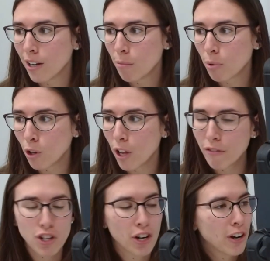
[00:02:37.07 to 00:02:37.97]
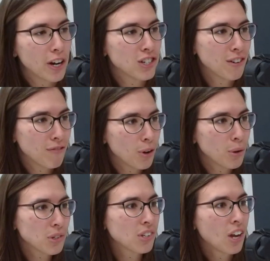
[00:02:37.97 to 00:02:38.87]
pro-life generation
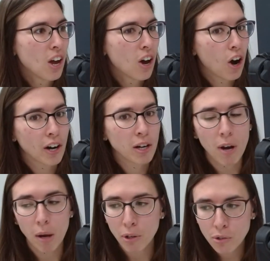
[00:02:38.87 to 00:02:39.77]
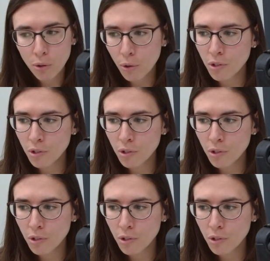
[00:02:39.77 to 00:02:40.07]
folks are in public schools.